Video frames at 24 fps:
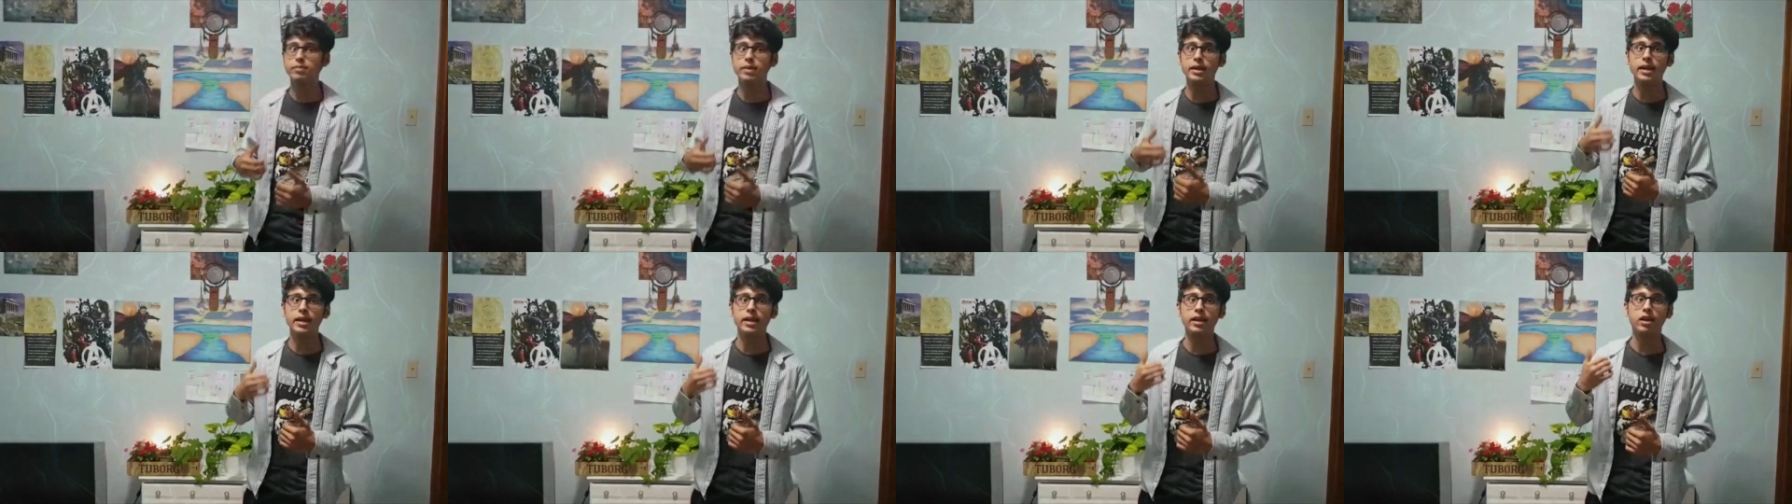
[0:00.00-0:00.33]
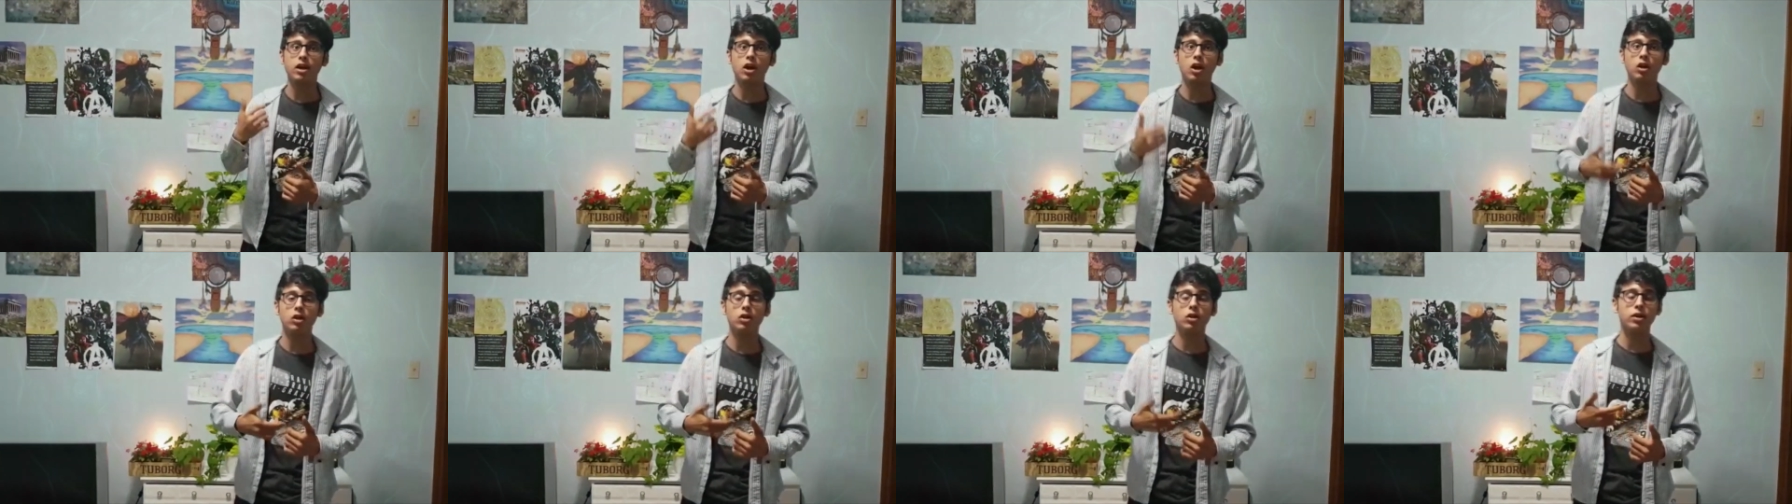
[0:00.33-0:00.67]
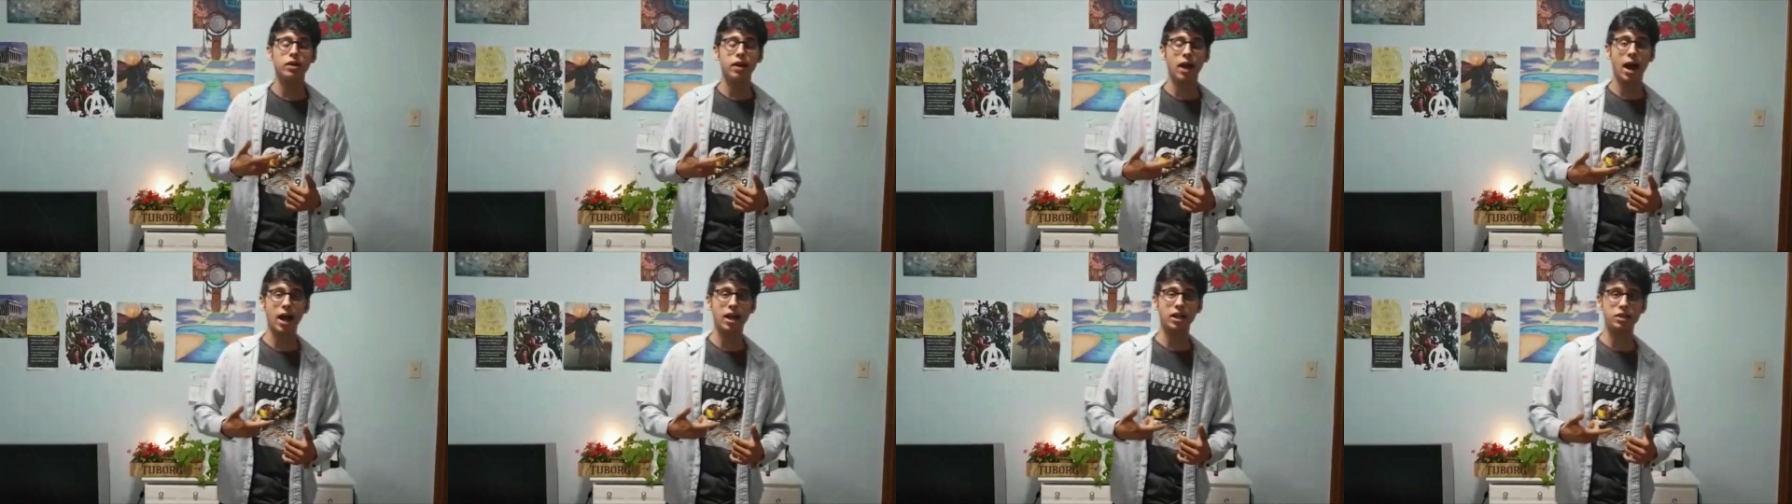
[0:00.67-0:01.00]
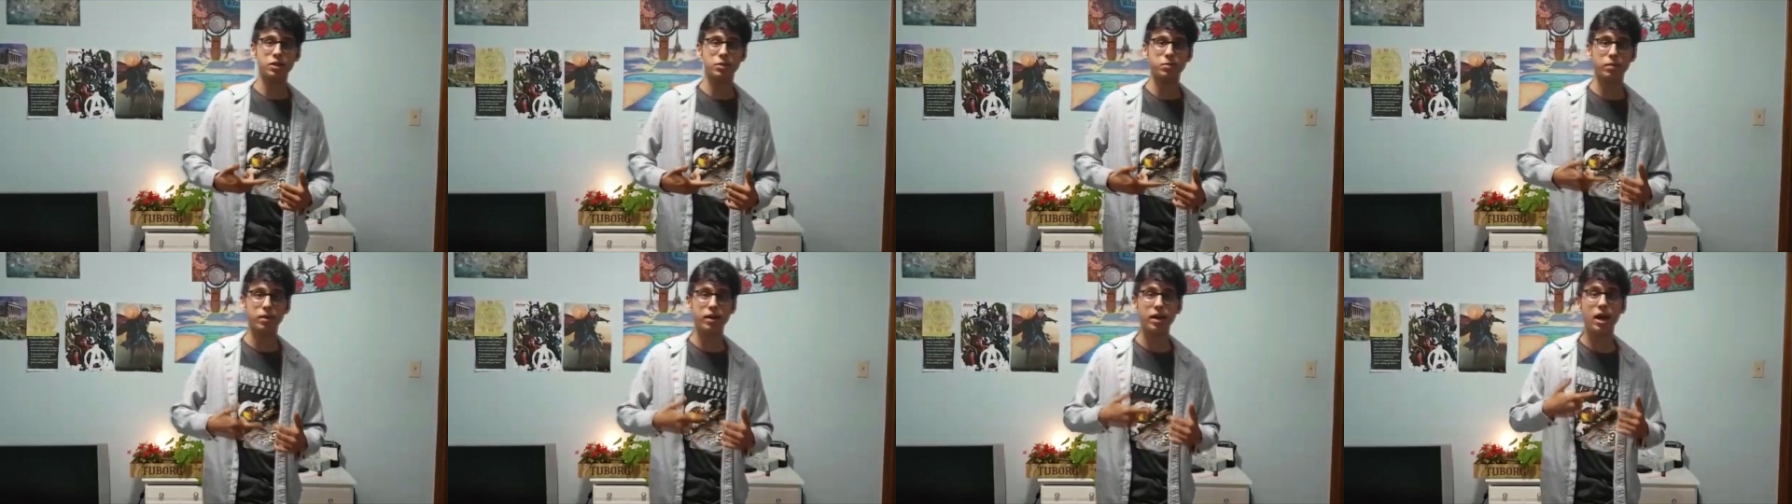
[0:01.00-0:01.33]
meaning color
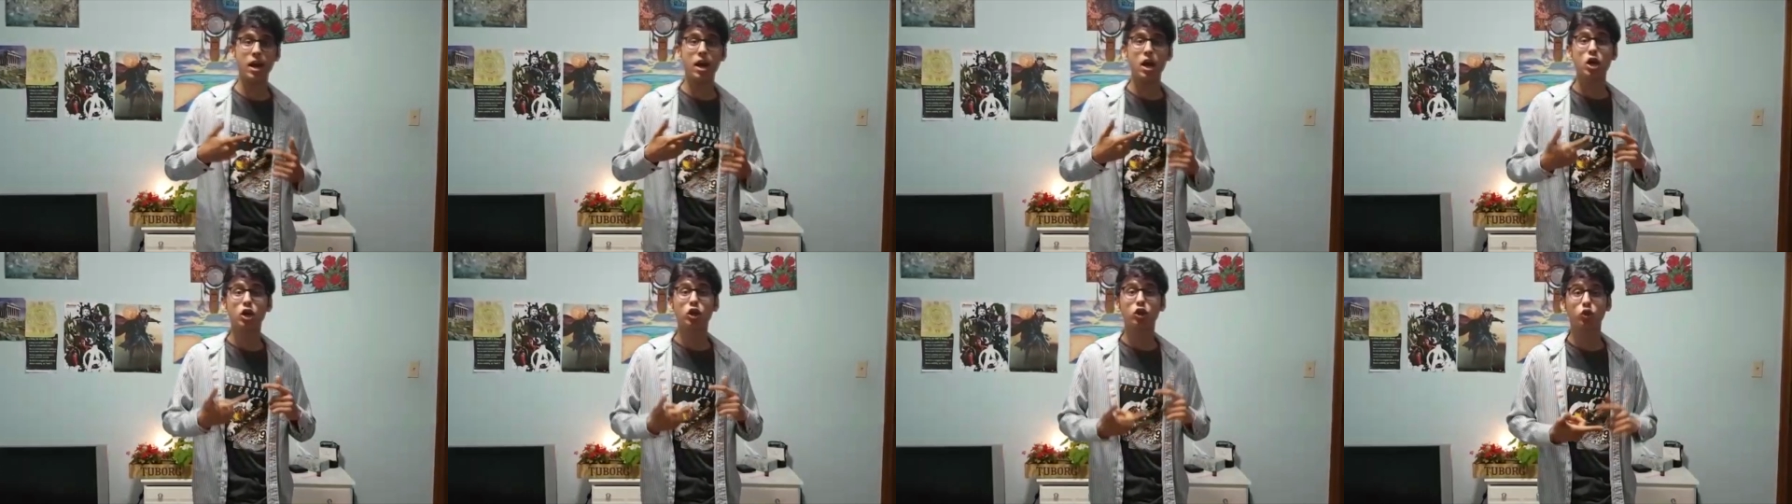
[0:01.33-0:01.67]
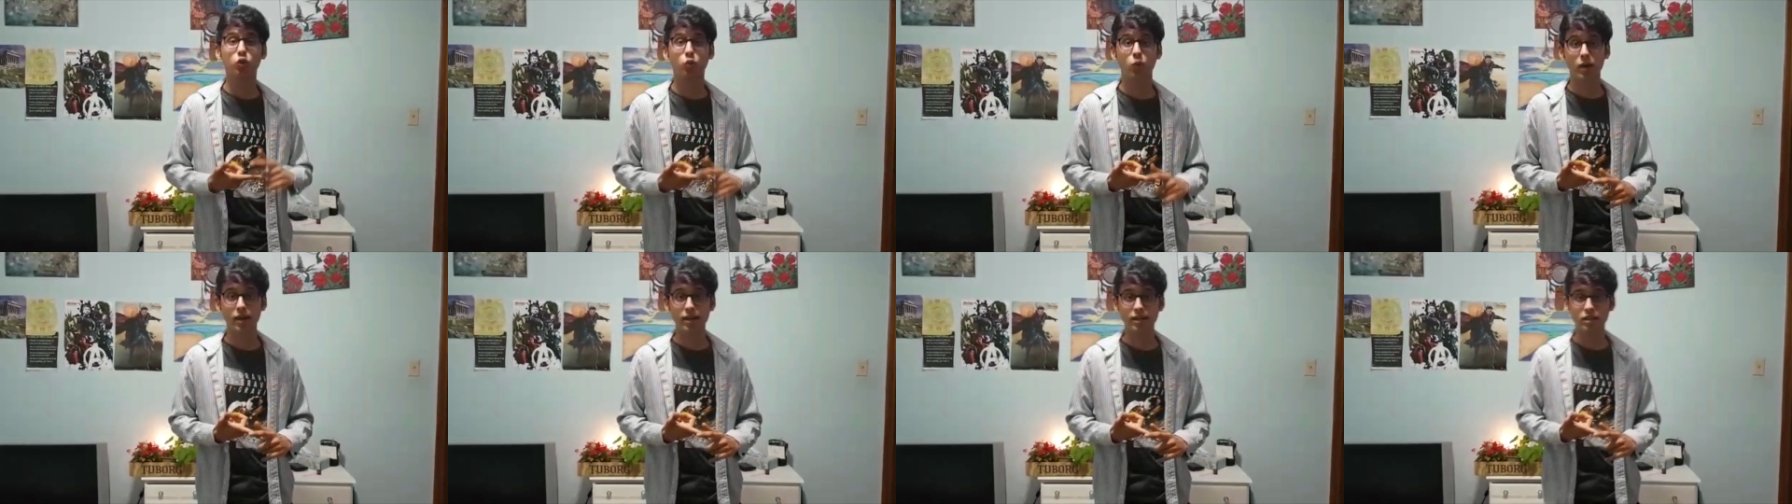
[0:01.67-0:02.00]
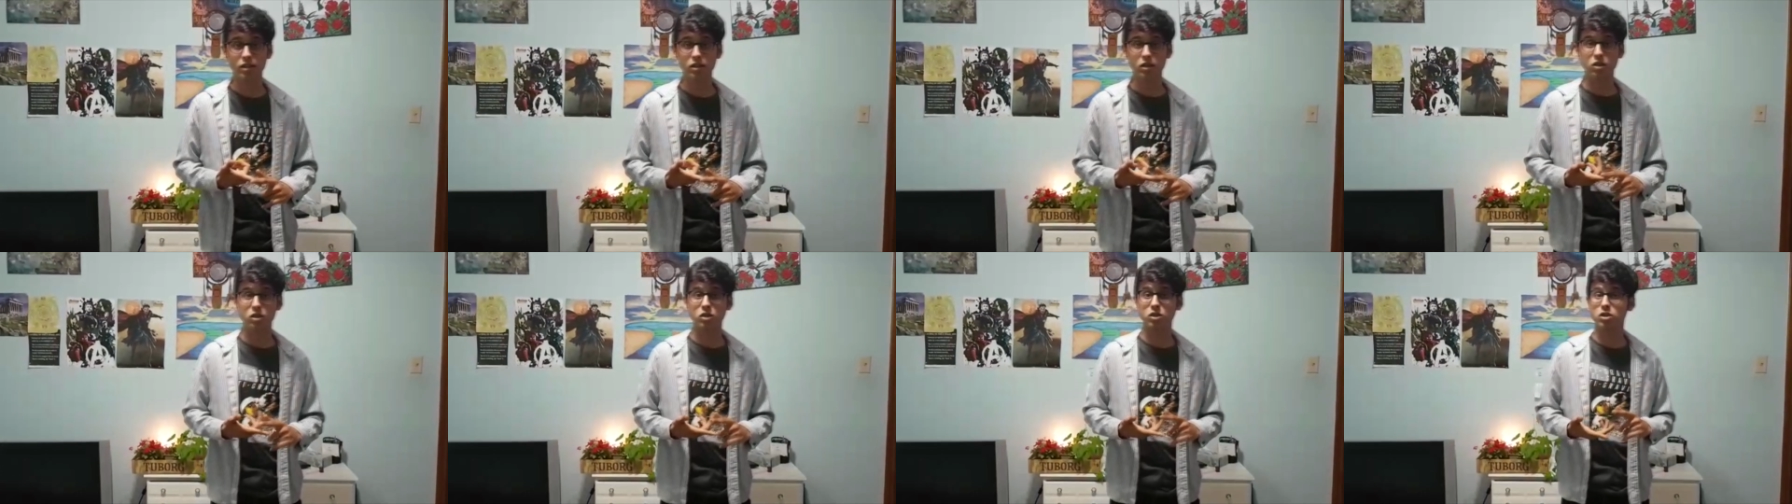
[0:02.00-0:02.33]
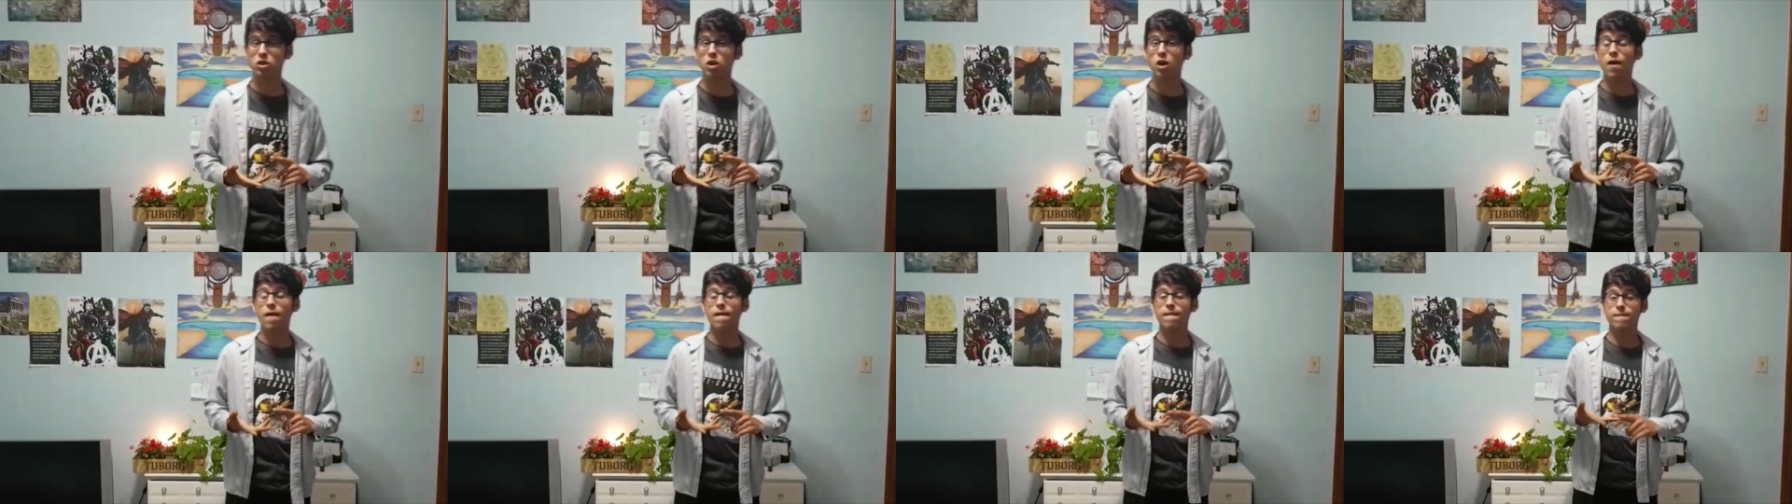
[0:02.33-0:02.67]
enhancement,
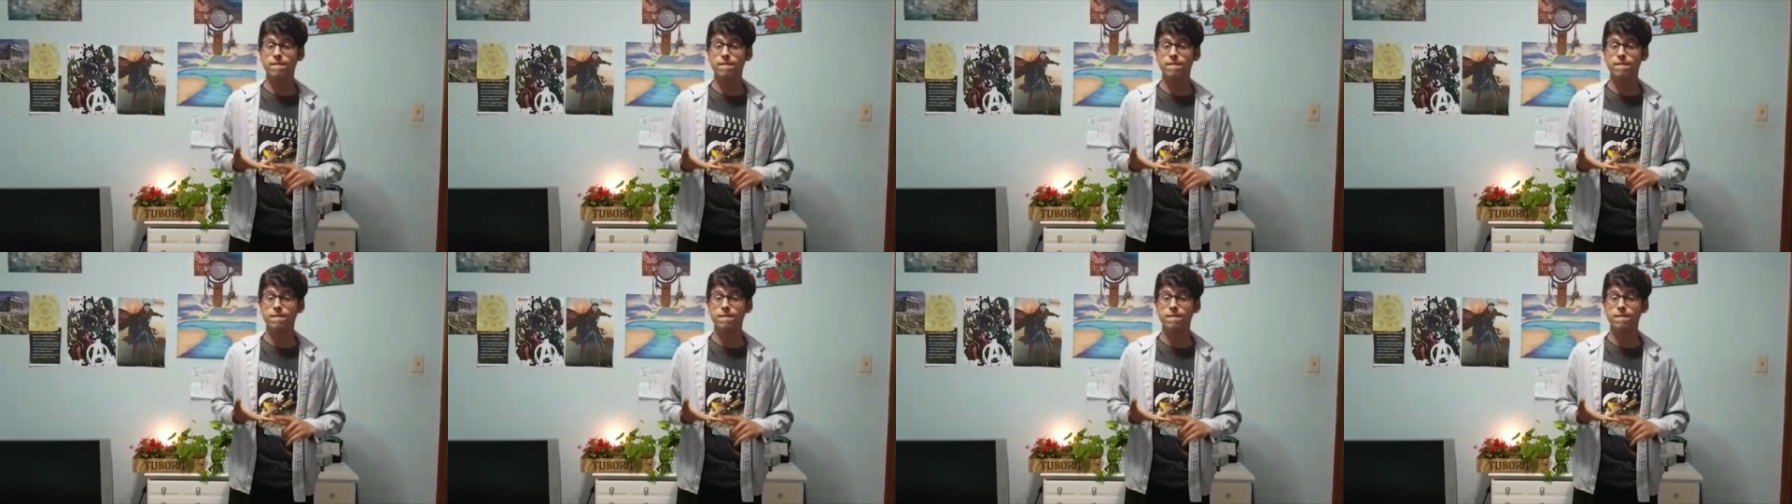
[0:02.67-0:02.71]
tracers,